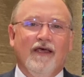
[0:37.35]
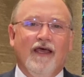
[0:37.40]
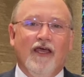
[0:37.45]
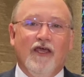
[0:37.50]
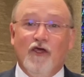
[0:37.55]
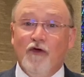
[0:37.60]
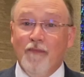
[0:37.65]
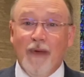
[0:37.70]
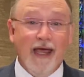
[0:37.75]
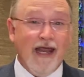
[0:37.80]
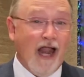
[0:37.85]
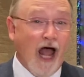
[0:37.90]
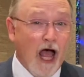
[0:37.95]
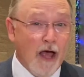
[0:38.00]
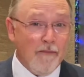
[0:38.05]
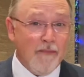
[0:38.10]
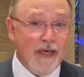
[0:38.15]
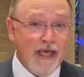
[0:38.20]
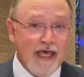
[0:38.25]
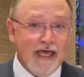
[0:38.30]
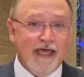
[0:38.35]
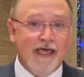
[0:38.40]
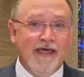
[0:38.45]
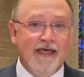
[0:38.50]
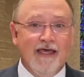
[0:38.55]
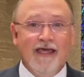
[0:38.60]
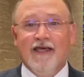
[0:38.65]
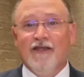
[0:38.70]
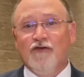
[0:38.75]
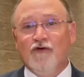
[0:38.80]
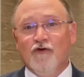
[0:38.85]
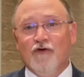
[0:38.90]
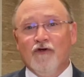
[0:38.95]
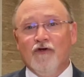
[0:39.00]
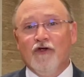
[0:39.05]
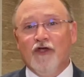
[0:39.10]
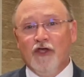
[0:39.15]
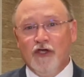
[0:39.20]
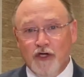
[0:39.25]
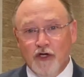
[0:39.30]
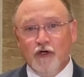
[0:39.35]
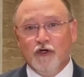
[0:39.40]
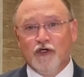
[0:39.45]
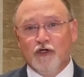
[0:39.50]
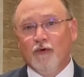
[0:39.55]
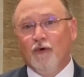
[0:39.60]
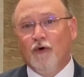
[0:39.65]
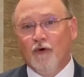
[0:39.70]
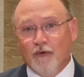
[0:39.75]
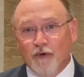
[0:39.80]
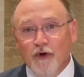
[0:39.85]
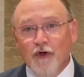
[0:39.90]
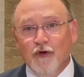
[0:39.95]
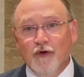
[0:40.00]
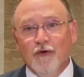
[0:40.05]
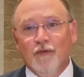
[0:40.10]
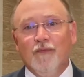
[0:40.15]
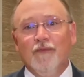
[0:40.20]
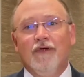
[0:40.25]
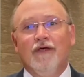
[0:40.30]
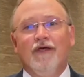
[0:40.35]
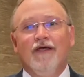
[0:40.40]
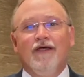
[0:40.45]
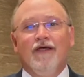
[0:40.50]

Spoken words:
You may not be in your usual room